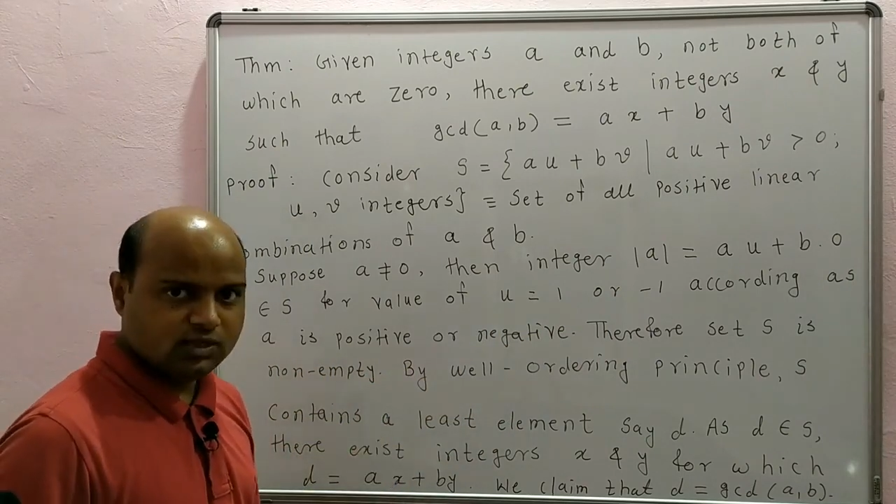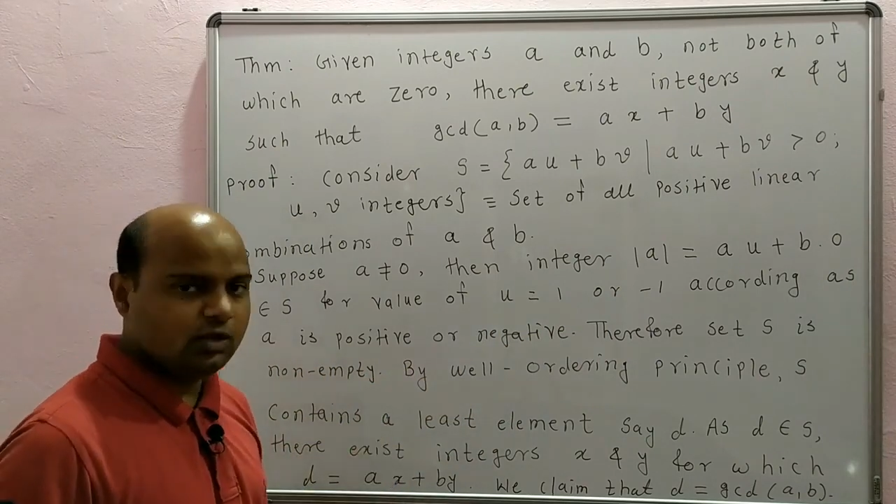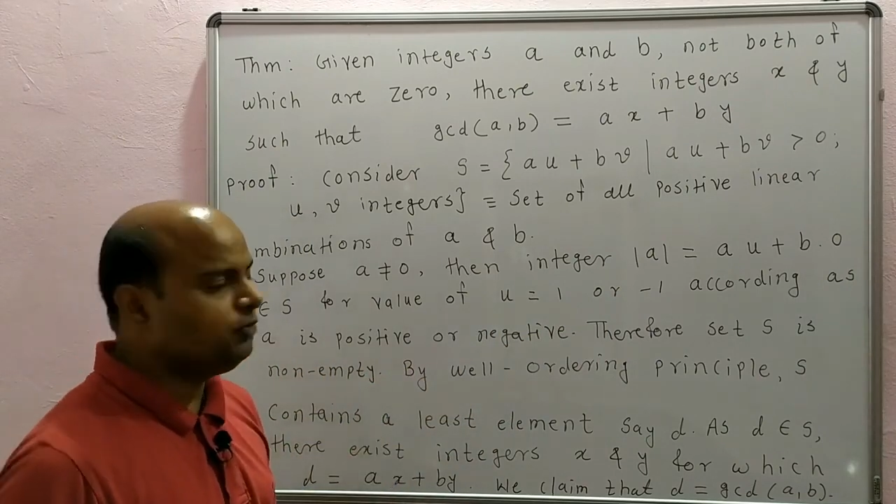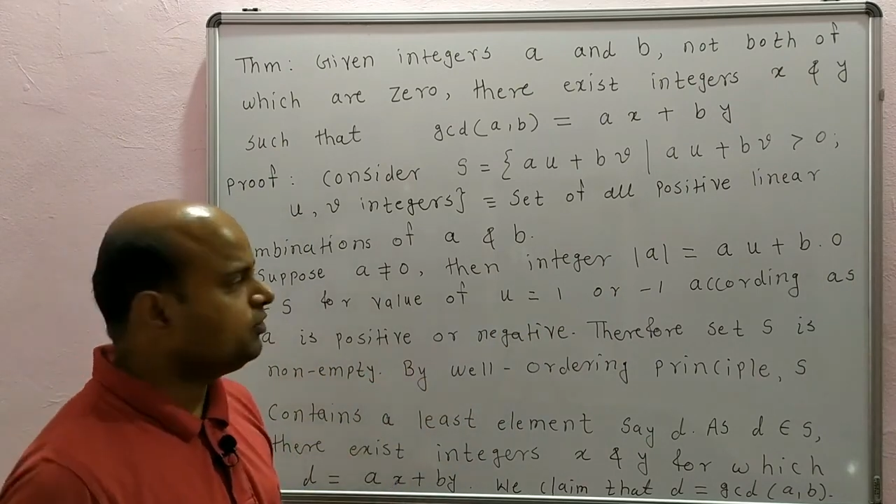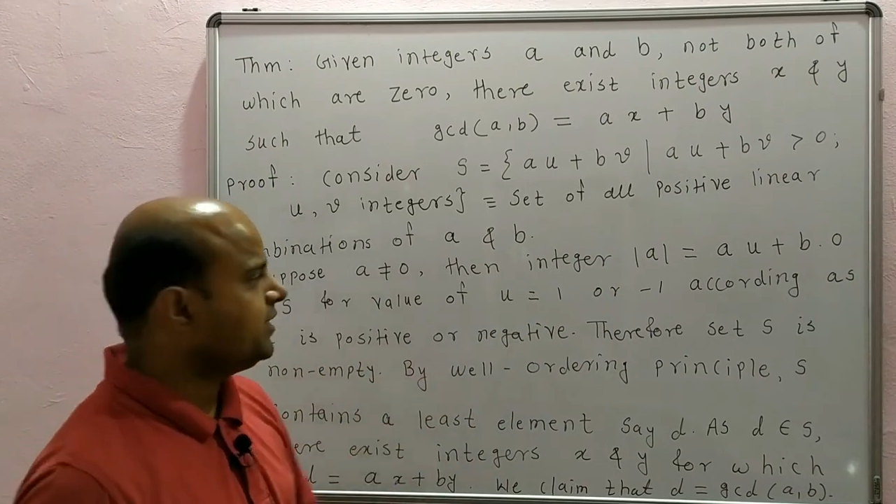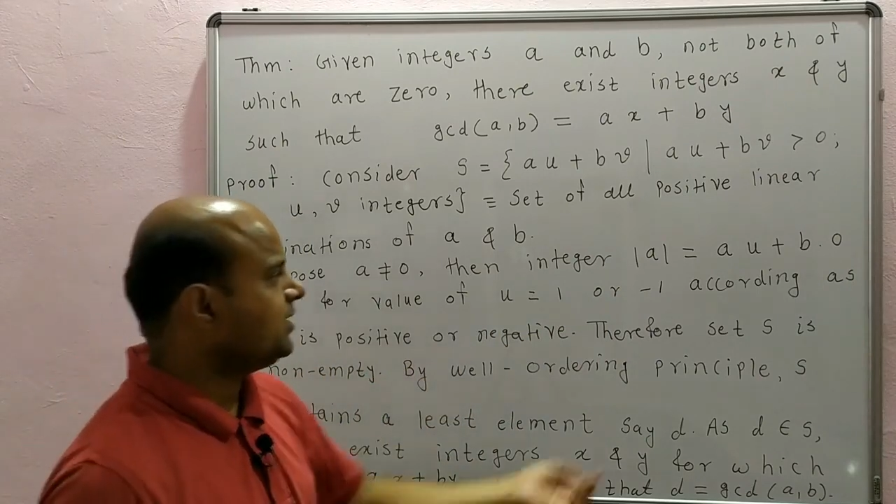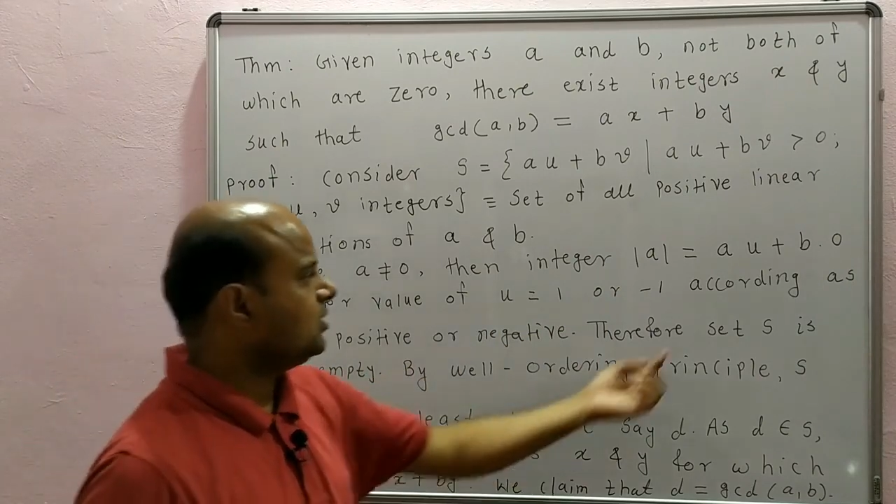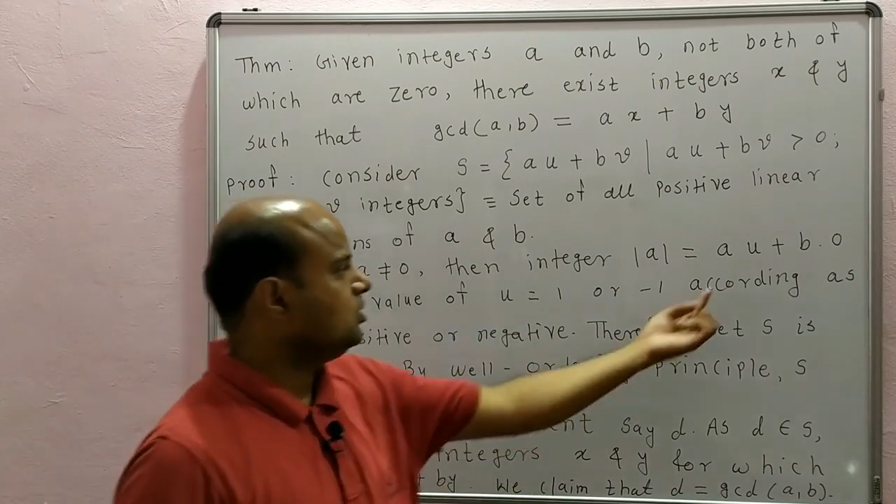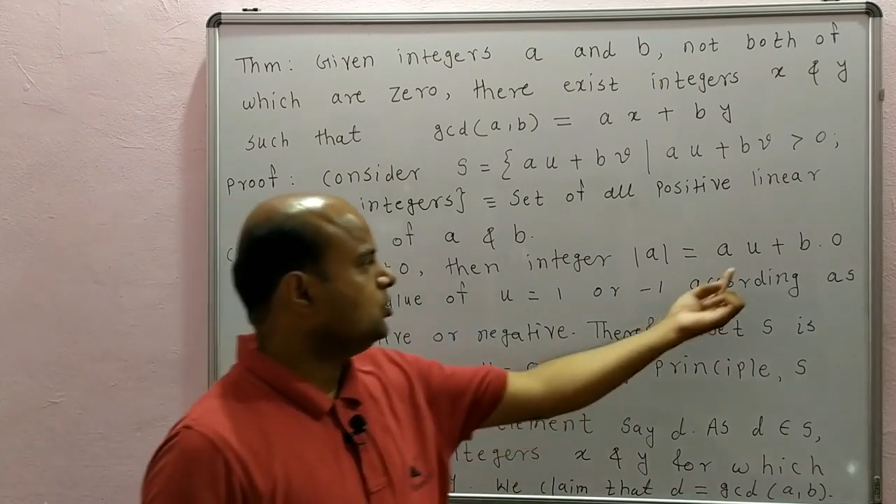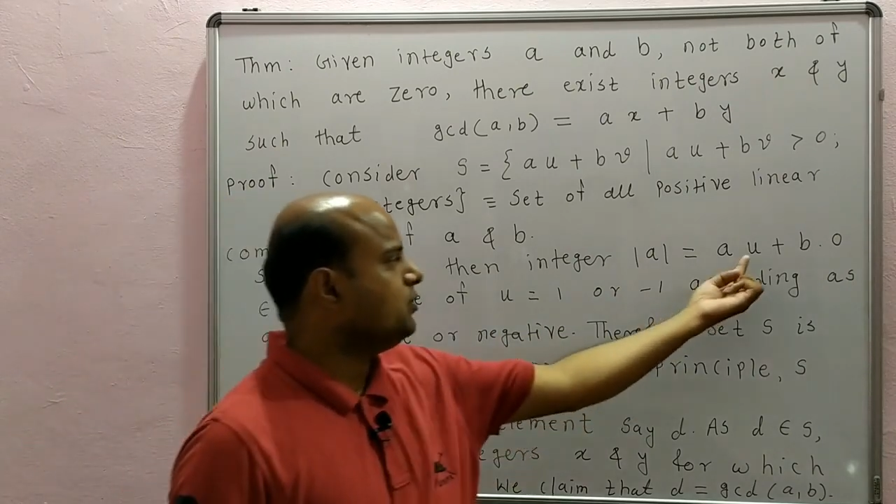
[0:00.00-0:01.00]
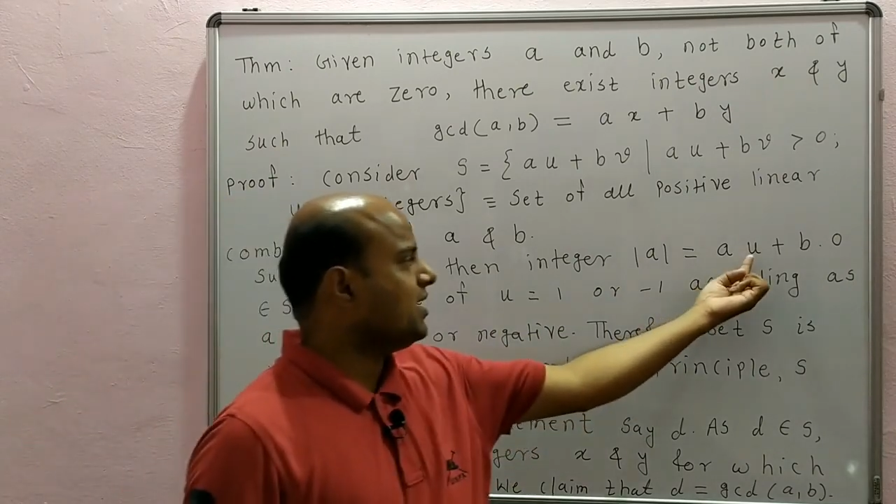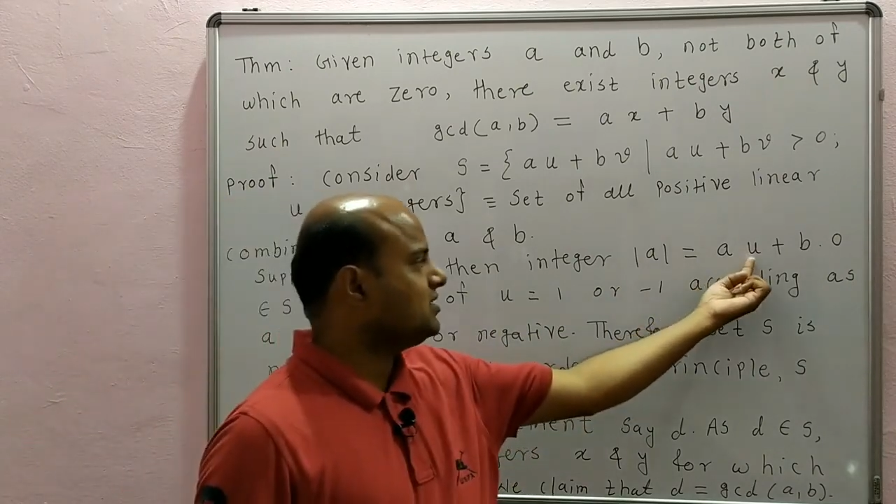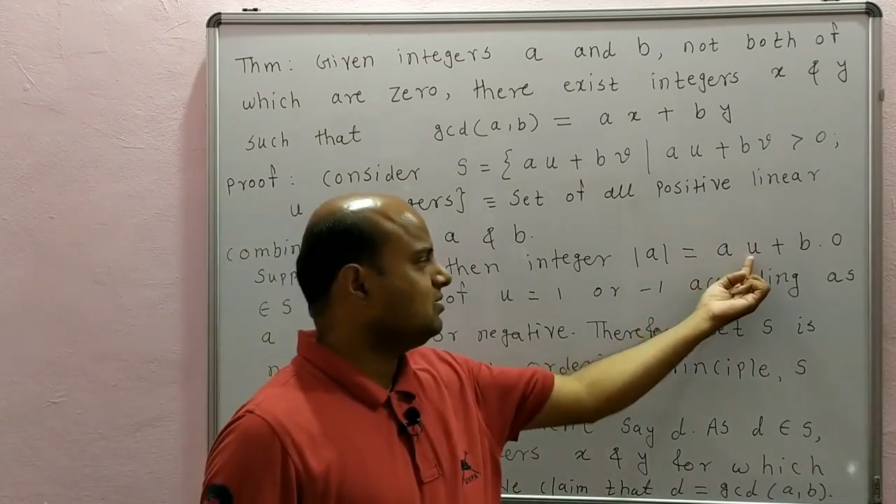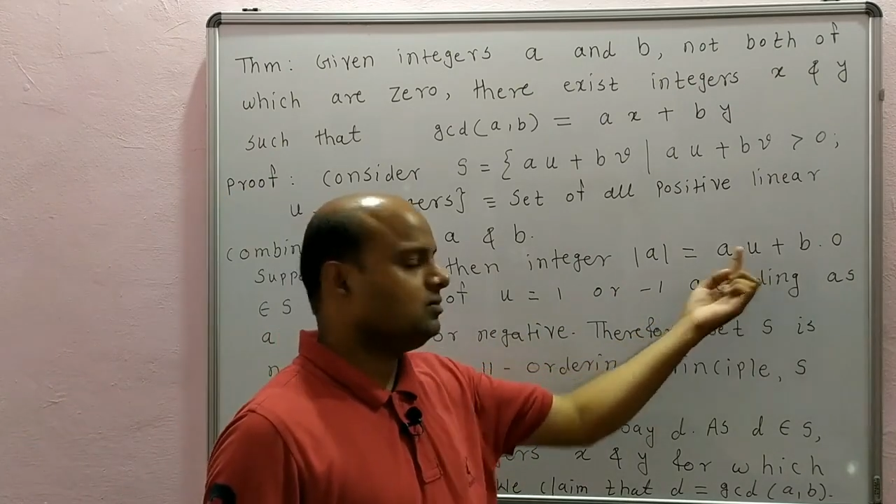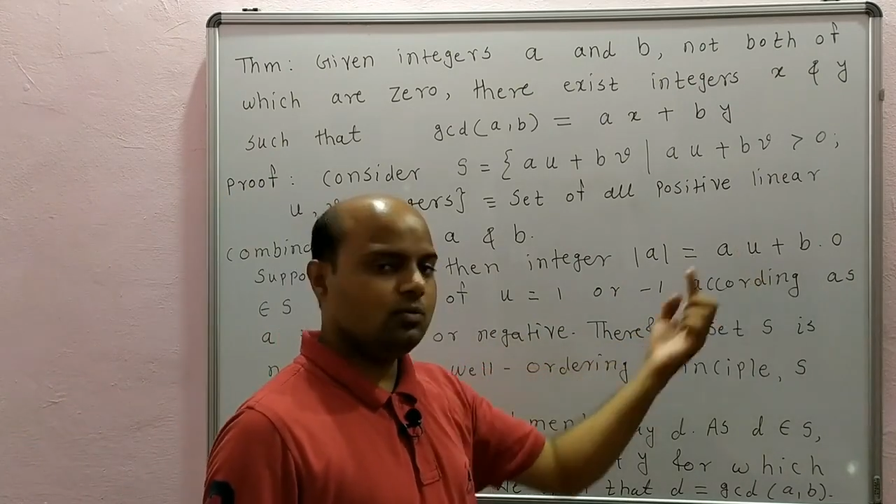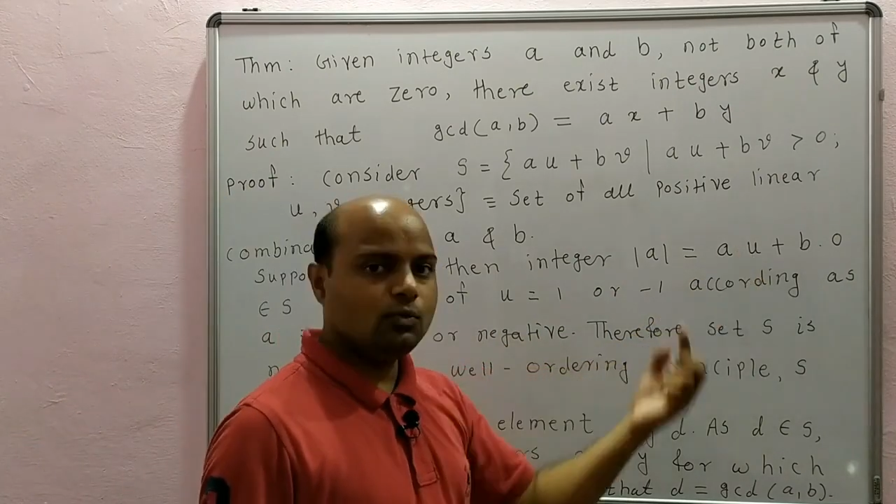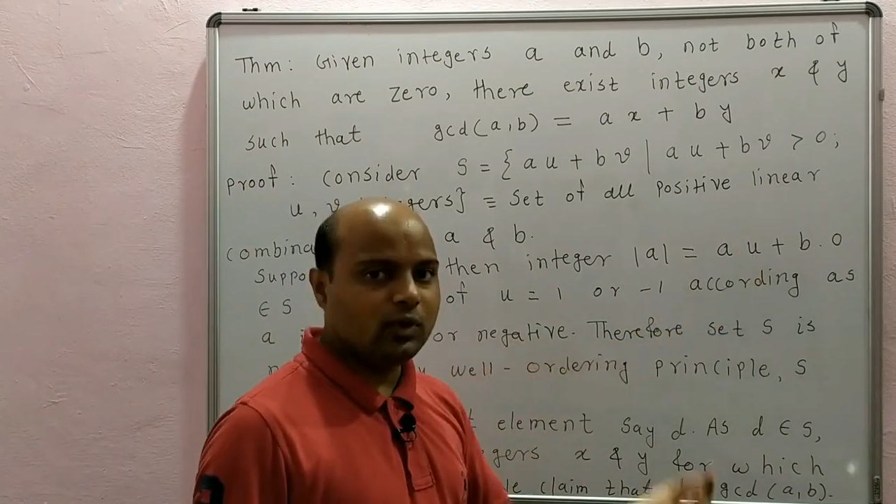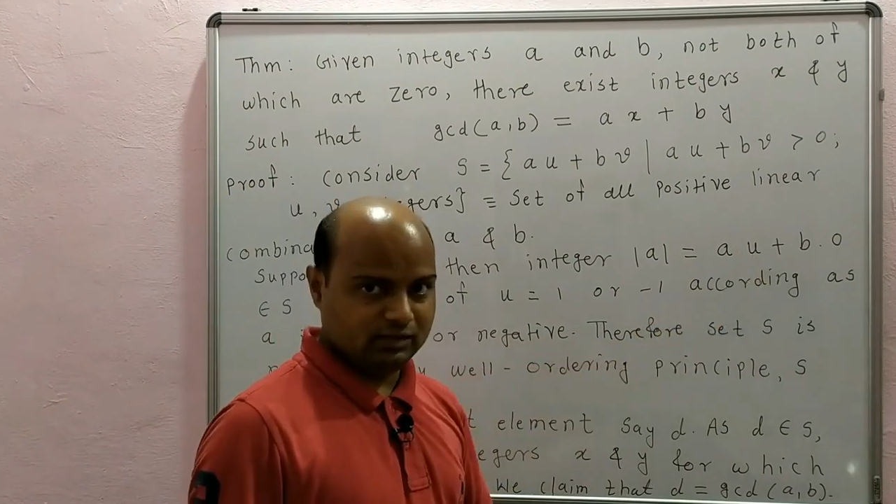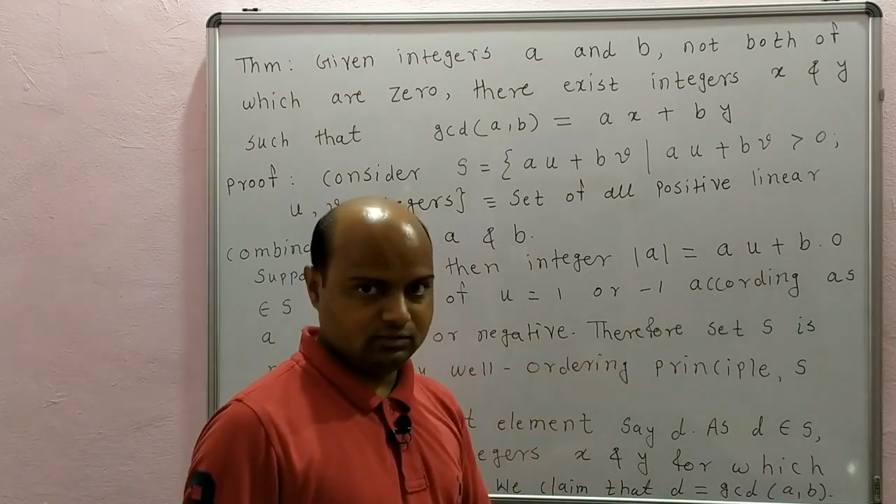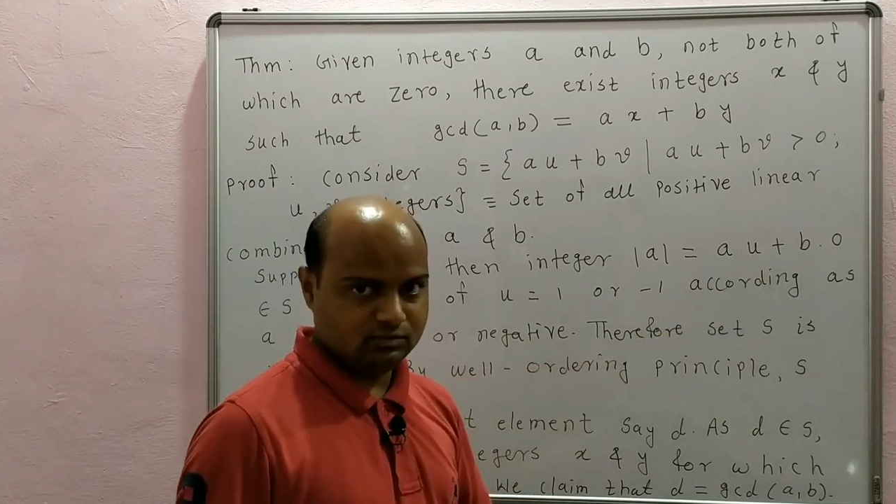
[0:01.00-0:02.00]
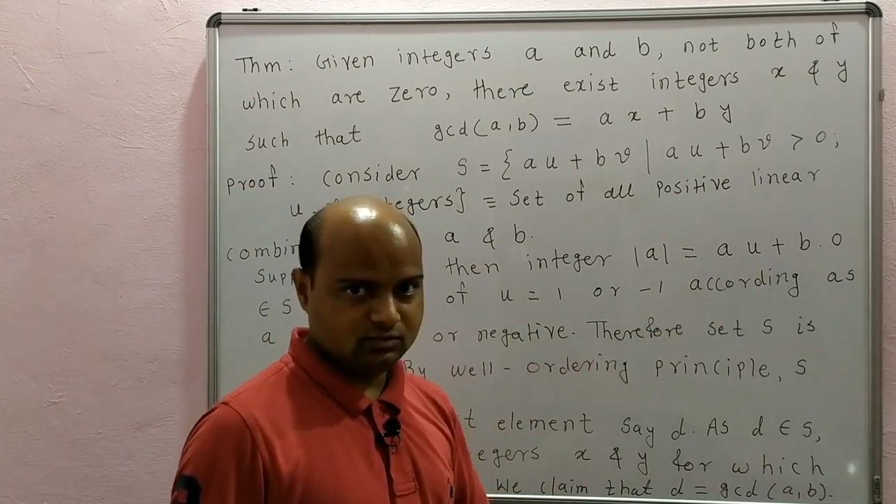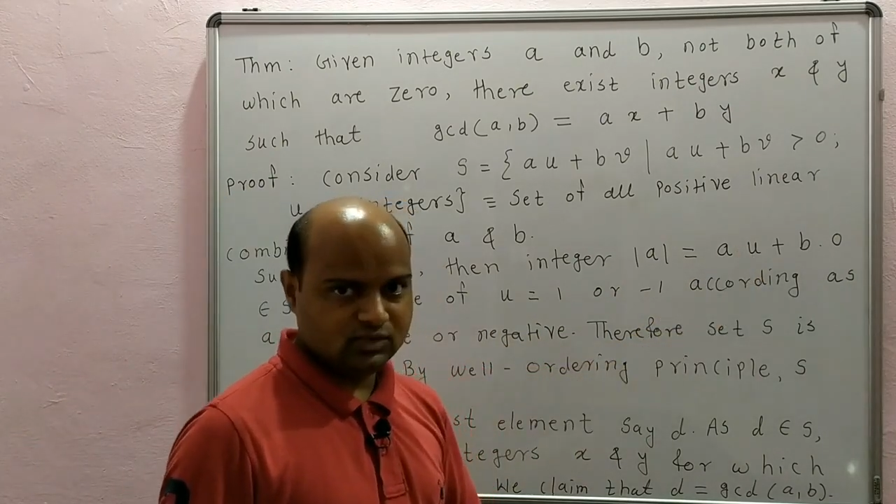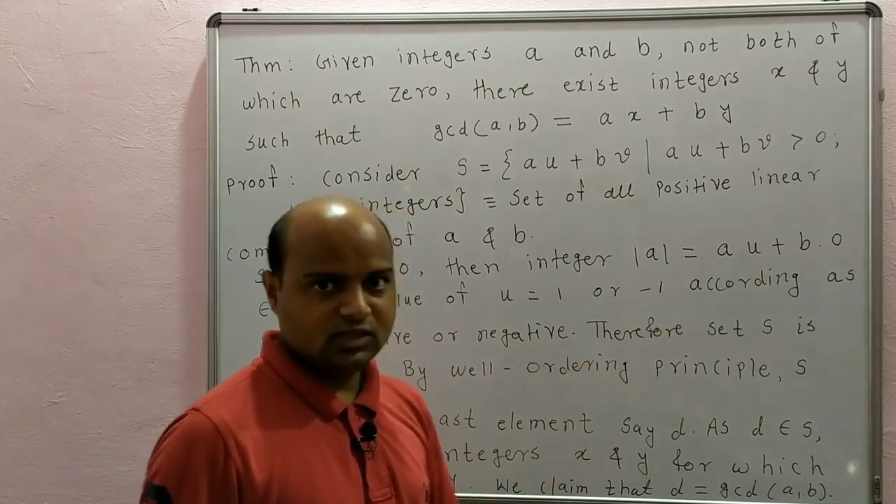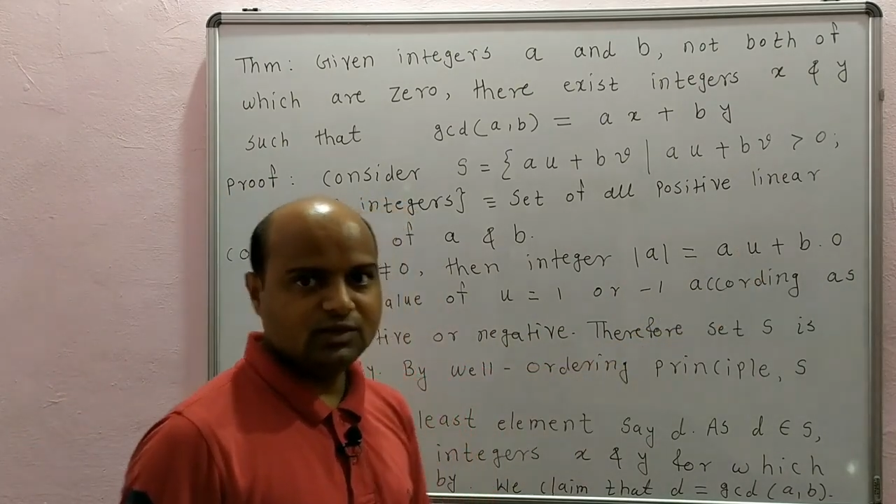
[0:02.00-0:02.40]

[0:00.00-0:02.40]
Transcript: then we will take u as a 1.